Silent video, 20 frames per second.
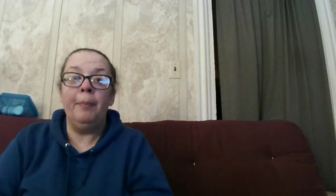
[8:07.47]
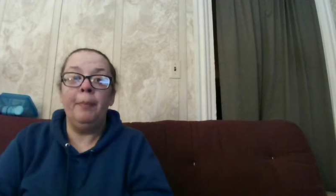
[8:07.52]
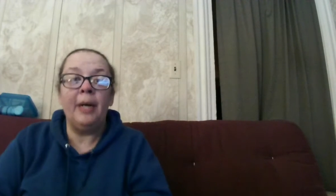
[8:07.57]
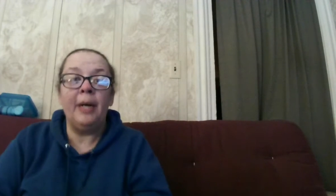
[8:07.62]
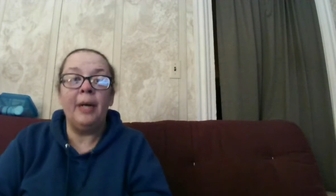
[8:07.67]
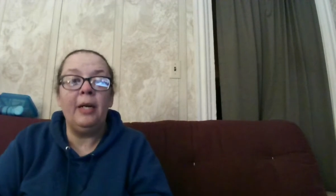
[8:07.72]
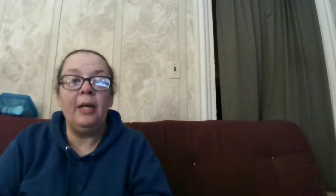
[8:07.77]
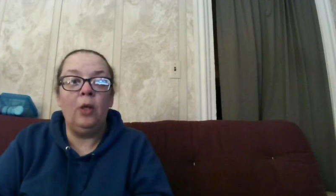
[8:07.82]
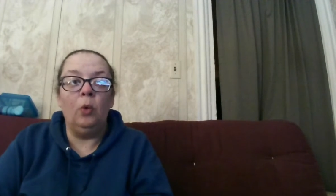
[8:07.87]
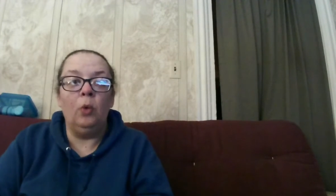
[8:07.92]

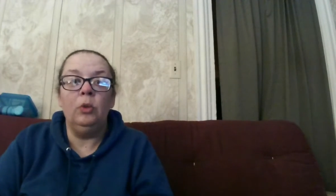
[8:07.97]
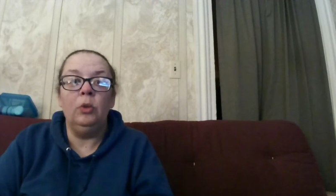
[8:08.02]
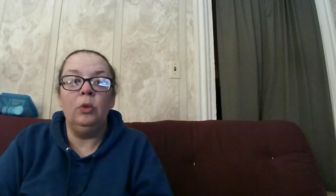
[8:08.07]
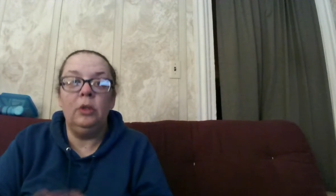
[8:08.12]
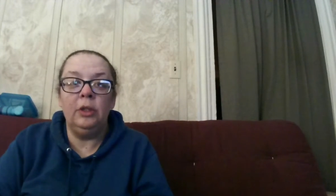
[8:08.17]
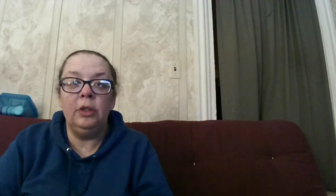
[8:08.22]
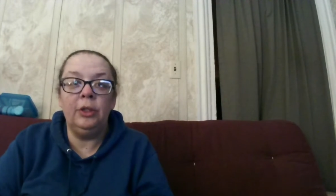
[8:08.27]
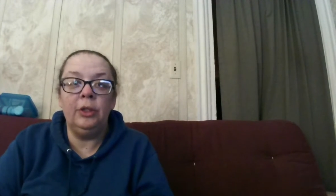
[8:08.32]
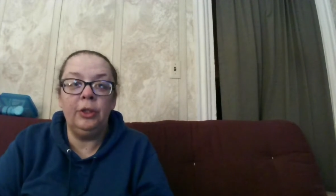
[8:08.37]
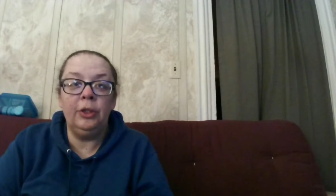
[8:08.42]
But I don't.
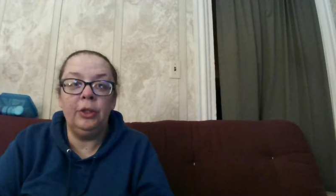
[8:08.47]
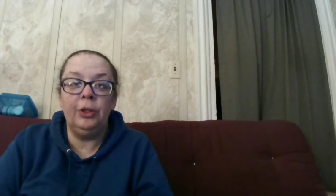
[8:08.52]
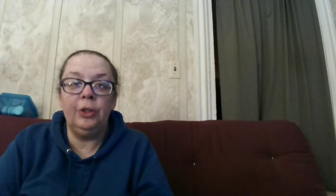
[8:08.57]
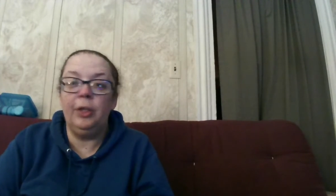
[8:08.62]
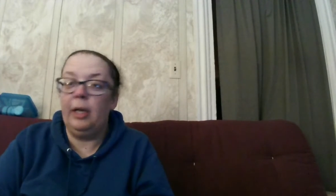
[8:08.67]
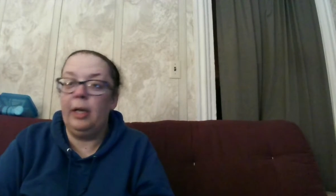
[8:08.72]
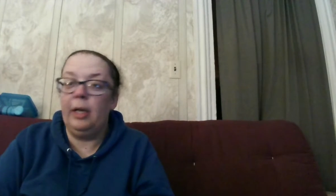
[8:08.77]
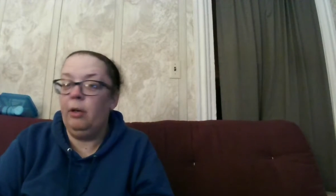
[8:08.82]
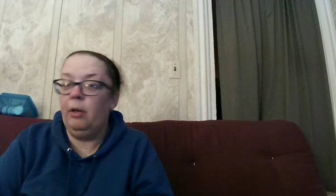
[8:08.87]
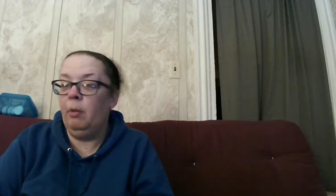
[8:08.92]
This is the
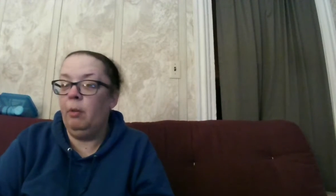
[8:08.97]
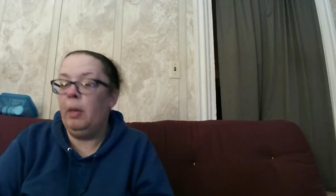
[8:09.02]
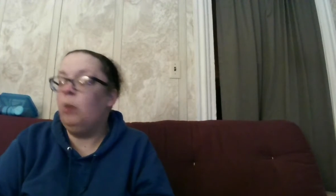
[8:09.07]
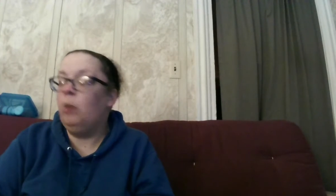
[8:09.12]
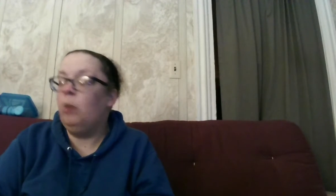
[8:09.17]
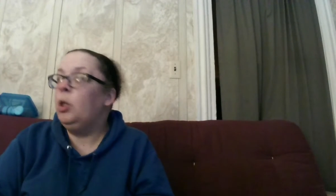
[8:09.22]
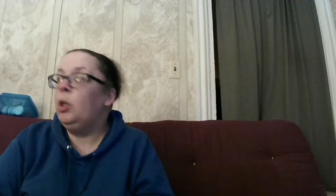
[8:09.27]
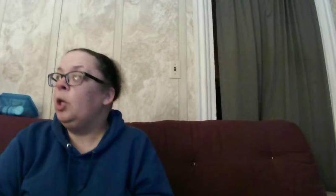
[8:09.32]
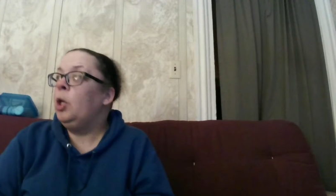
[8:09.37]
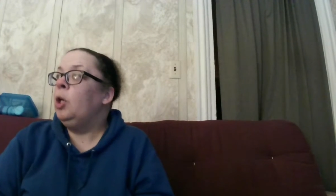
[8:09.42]
shit I know
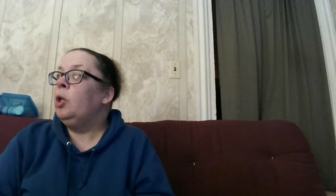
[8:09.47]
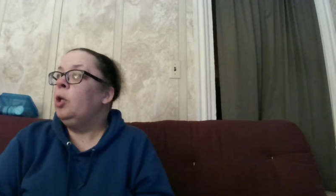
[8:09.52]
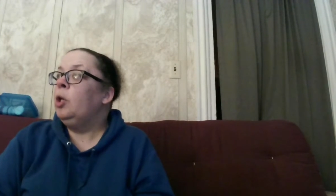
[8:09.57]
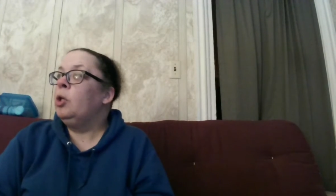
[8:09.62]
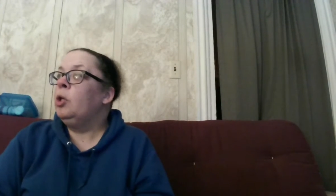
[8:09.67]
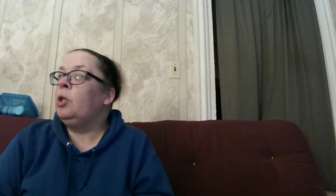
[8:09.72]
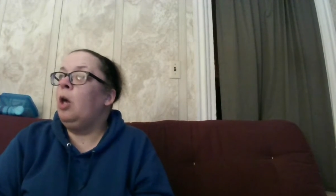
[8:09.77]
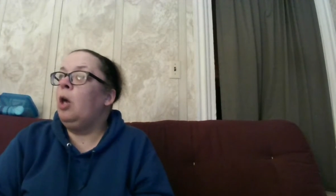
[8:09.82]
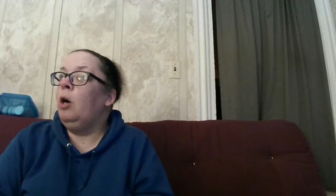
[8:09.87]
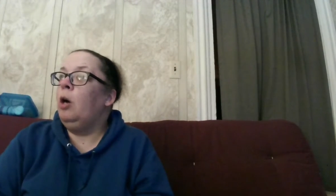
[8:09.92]
about.
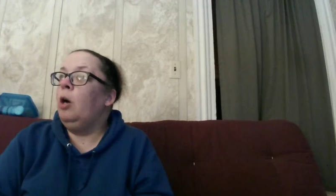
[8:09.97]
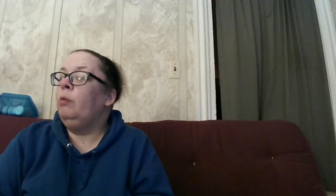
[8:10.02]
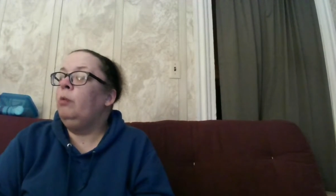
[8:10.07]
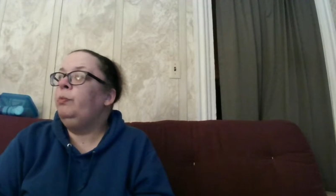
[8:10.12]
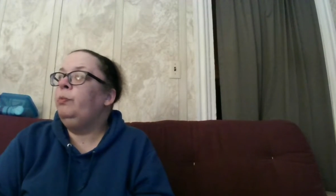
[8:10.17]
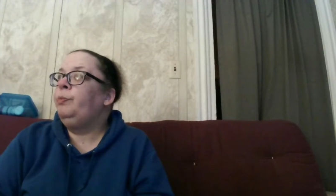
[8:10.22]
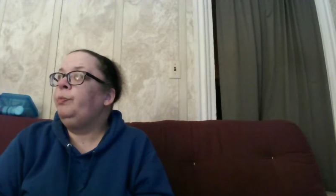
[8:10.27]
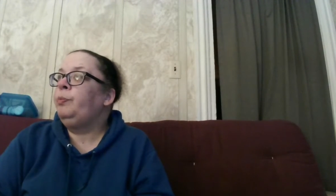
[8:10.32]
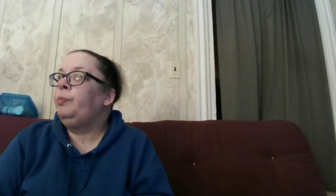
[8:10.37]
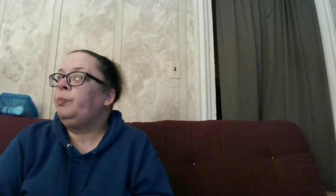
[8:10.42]

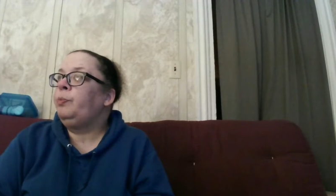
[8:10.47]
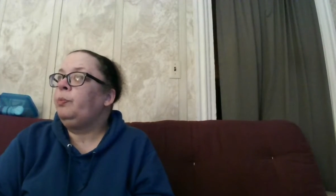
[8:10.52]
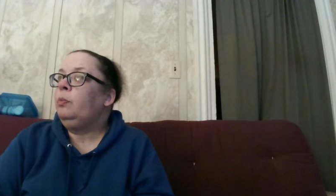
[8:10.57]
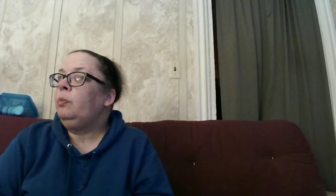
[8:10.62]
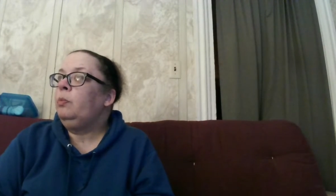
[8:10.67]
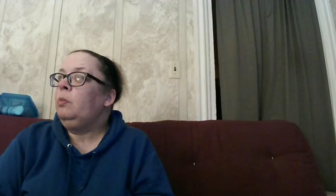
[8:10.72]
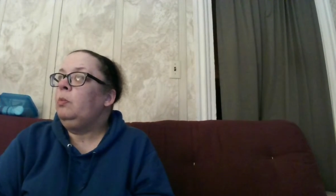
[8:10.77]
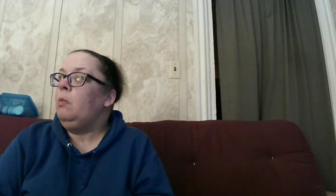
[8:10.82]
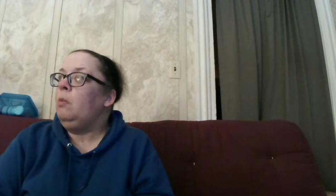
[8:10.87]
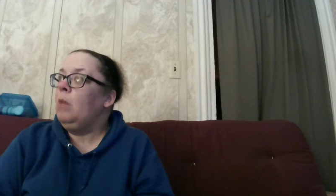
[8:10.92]
So,
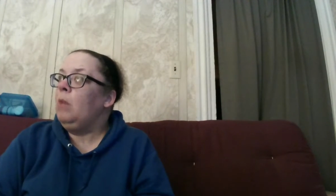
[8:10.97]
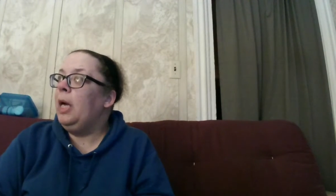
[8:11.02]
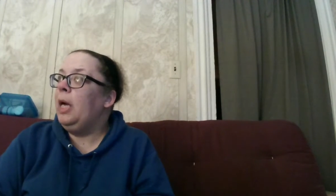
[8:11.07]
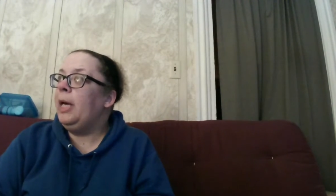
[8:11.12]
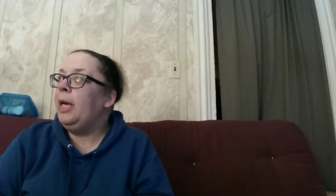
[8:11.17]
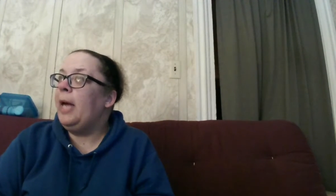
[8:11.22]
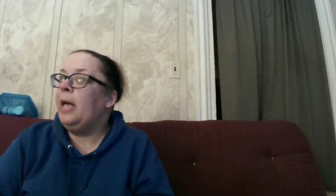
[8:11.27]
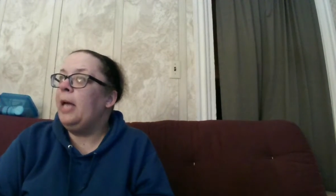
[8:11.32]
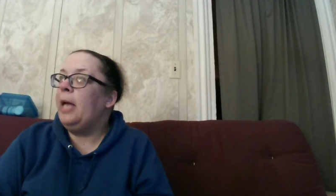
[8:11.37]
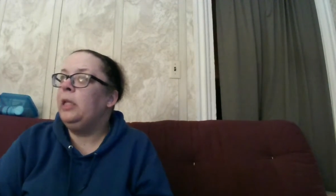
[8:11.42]

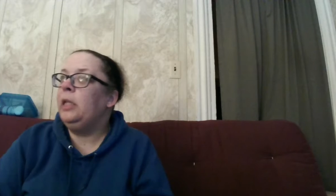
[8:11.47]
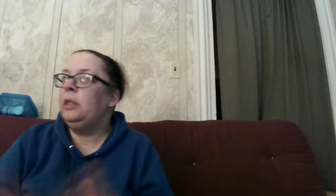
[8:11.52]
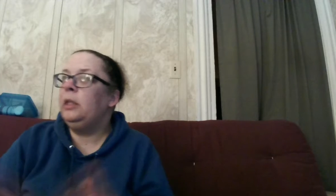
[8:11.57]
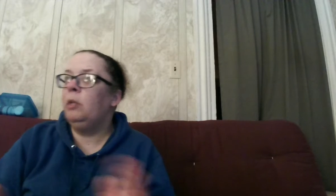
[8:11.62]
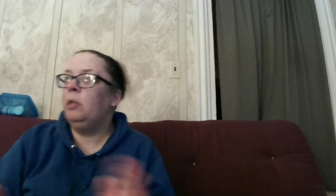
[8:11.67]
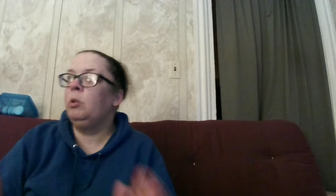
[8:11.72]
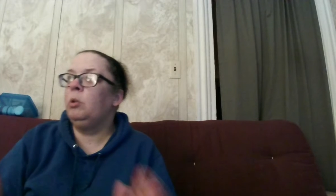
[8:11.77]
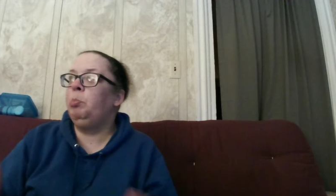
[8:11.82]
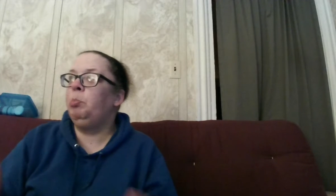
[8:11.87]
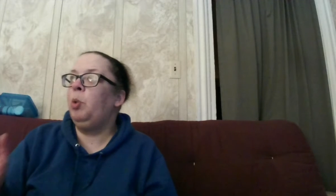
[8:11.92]
again,
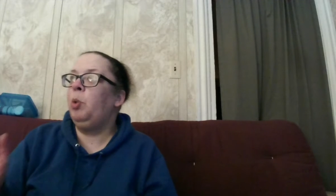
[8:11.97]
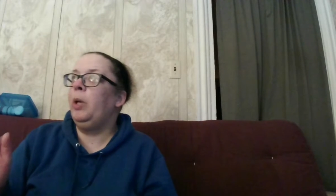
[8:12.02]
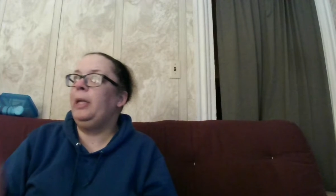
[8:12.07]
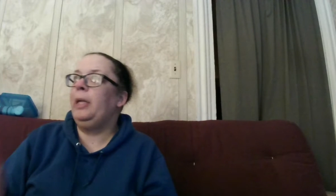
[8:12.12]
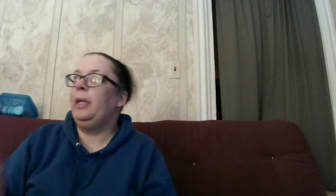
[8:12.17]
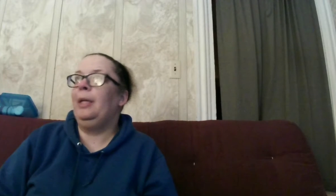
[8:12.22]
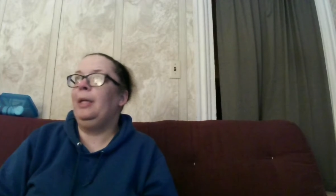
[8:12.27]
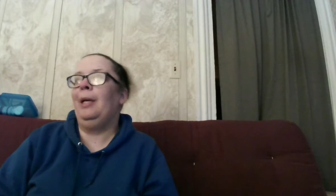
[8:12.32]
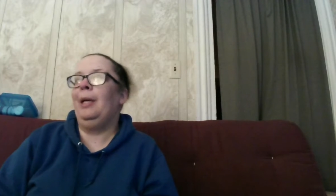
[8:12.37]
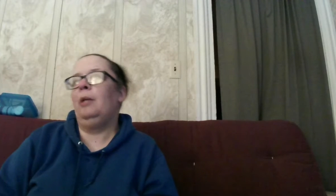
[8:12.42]
there was a
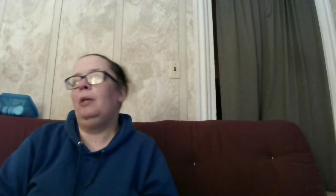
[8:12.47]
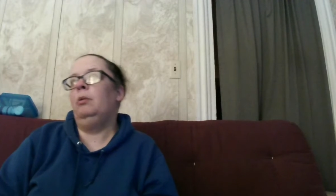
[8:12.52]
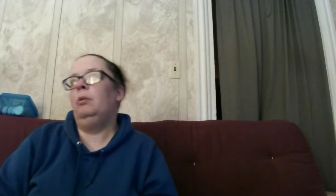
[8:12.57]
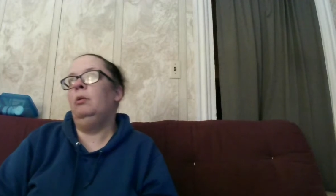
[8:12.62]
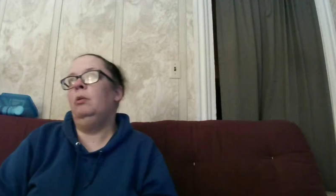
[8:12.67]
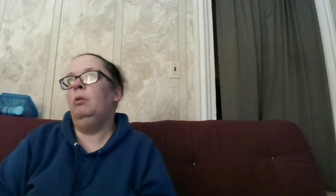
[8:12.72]
point, like,